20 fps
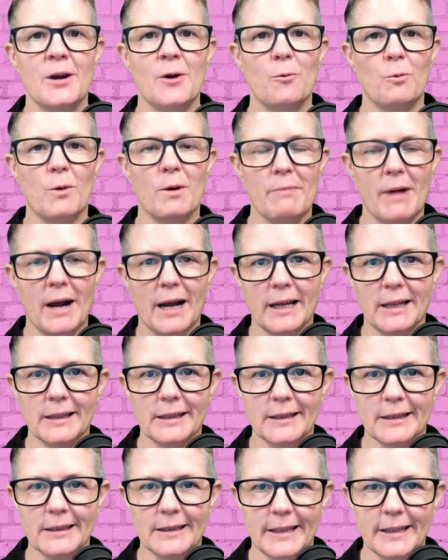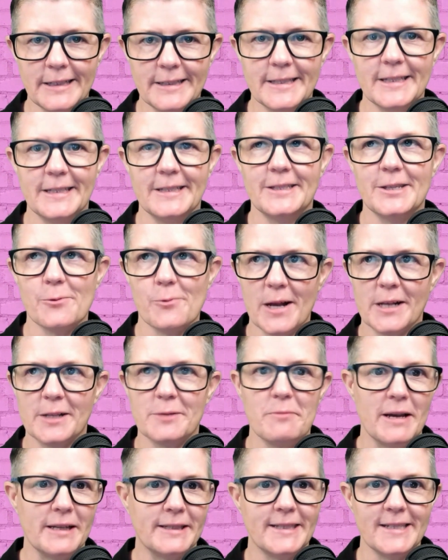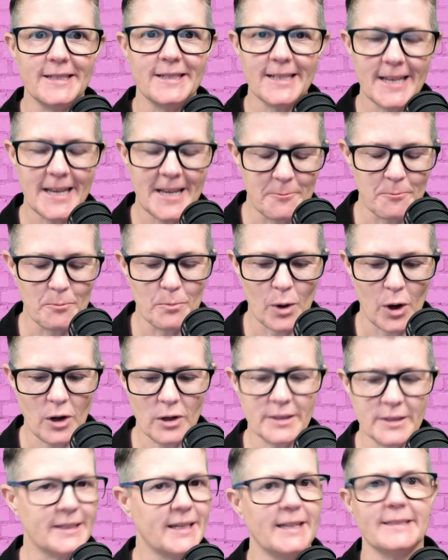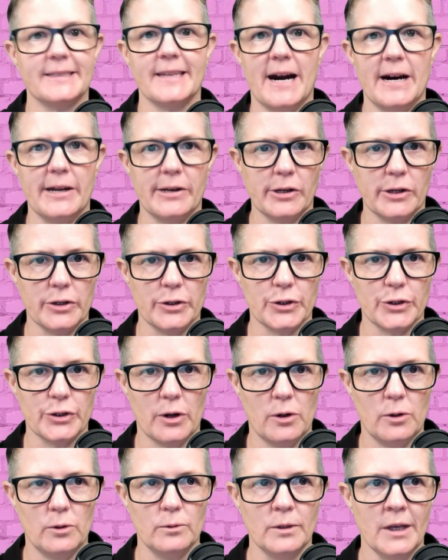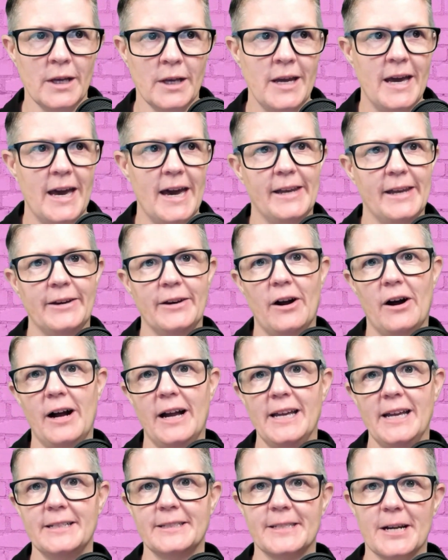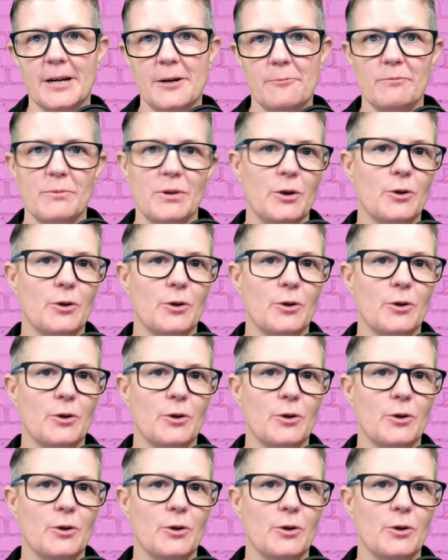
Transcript: when my LinkedIn direct message inbox gets out of control and I end up,